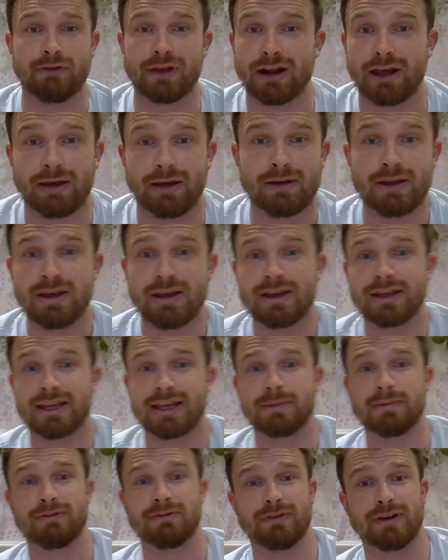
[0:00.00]
Villa.
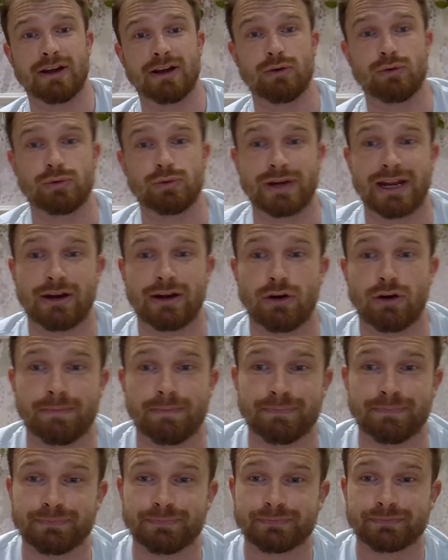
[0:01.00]
Give me Villa all day
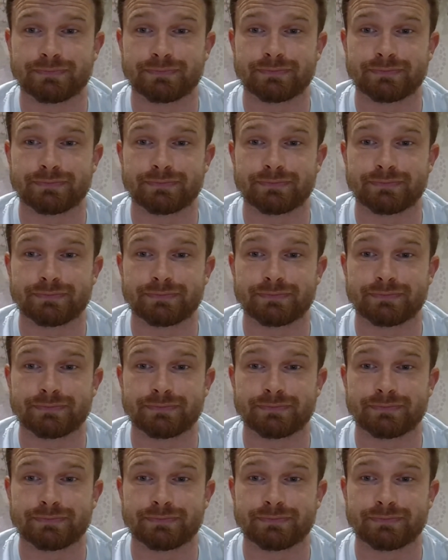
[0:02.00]
long.